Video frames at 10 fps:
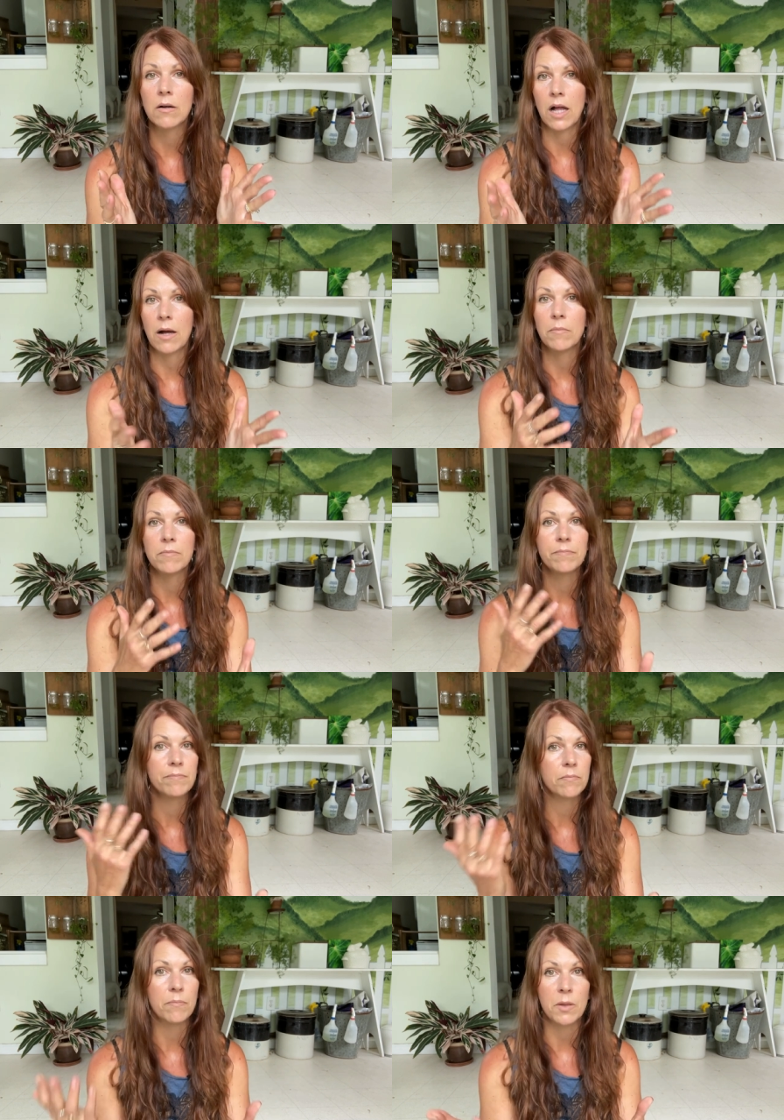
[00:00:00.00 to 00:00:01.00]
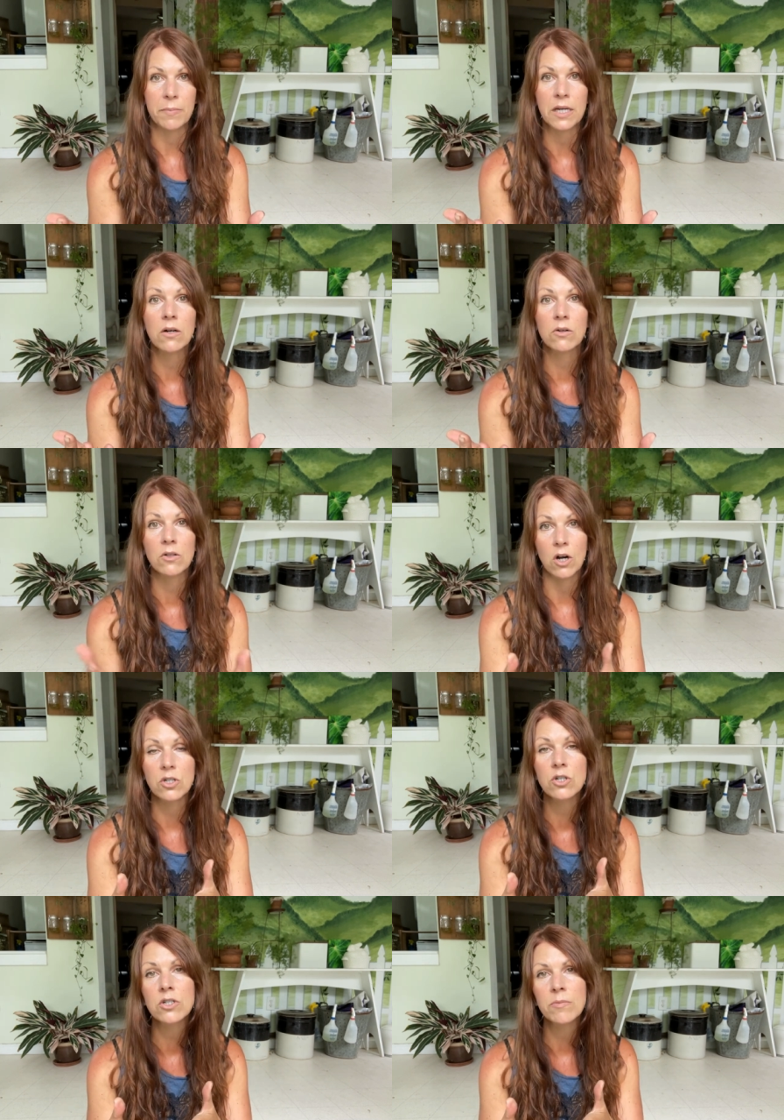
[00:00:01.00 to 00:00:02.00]
um, the bigger,
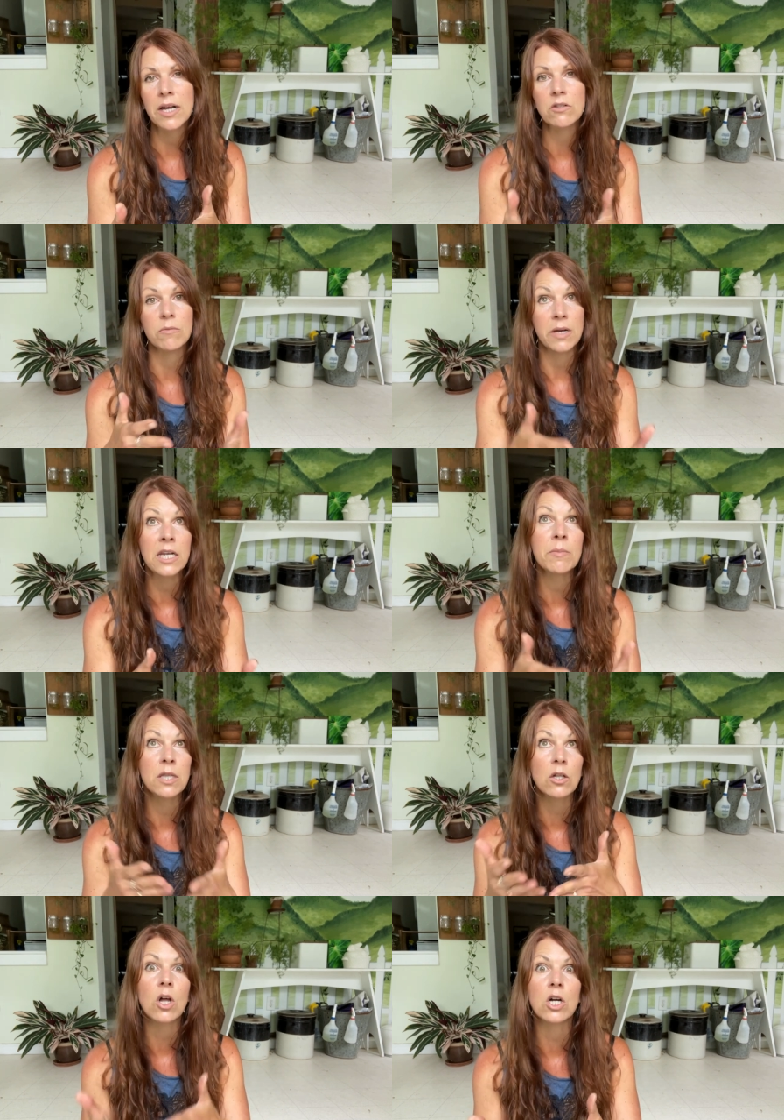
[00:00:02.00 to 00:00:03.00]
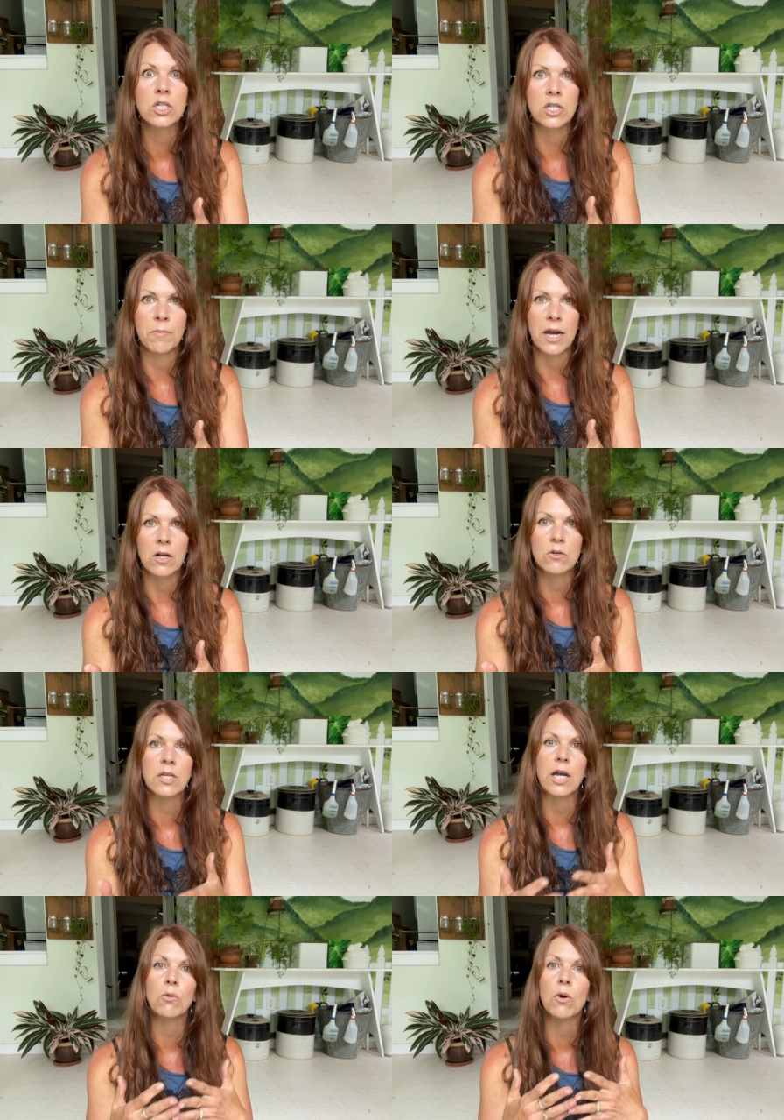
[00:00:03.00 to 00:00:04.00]
larger tomatoes, the medium and the large
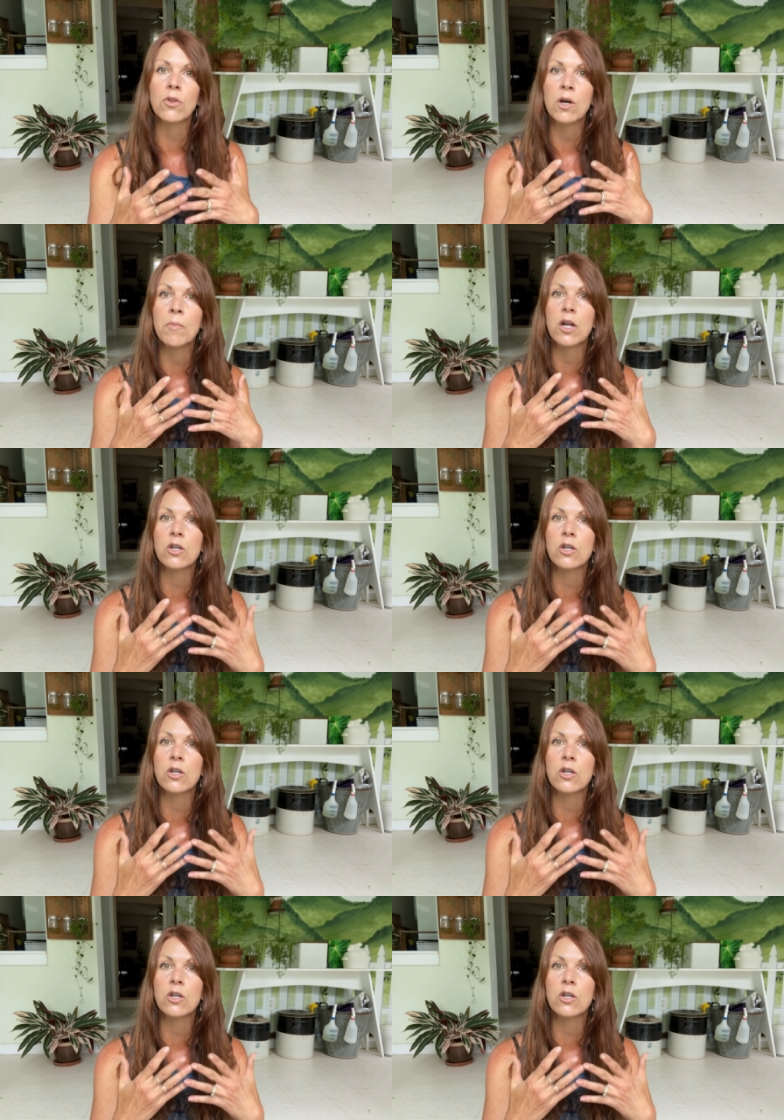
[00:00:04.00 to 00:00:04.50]
tomatoes. I grow them